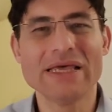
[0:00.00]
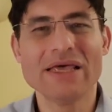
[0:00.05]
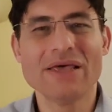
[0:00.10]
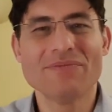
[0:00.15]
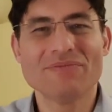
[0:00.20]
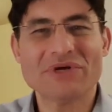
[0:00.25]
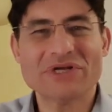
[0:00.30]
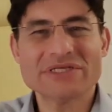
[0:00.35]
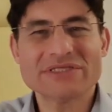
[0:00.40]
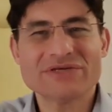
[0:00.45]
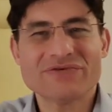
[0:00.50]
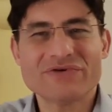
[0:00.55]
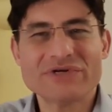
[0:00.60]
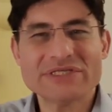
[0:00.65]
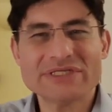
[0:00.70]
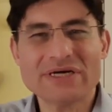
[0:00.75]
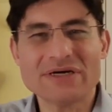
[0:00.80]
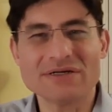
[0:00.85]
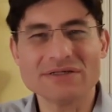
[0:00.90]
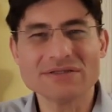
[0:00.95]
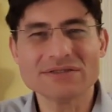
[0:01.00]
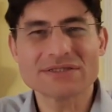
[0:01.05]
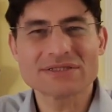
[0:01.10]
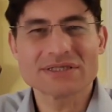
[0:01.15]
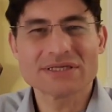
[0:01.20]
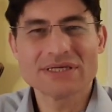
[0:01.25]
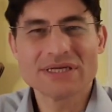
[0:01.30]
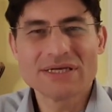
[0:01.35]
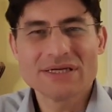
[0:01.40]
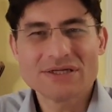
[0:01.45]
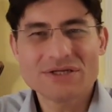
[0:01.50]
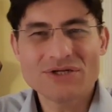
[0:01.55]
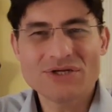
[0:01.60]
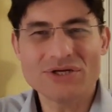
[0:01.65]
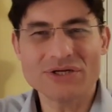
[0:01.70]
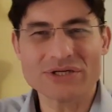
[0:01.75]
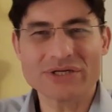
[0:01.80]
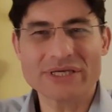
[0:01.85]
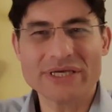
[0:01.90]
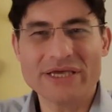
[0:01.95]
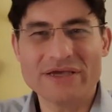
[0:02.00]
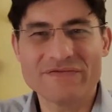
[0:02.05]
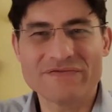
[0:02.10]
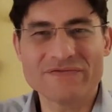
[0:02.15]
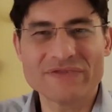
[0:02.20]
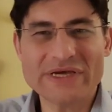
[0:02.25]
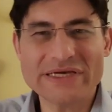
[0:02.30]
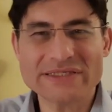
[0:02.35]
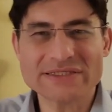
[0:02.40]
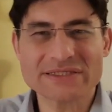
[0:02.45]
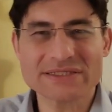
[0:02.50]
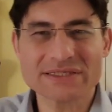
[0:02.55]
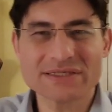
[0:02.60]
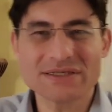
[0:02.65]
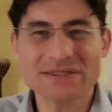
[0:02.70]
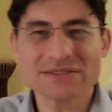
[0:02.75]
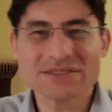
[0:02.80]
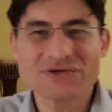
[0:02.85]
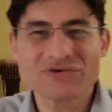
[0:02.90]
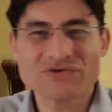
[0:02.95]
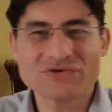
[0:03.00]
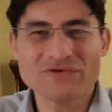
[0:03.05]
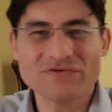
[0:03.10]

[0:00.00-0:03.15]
But as a result, look, if there's scar tissue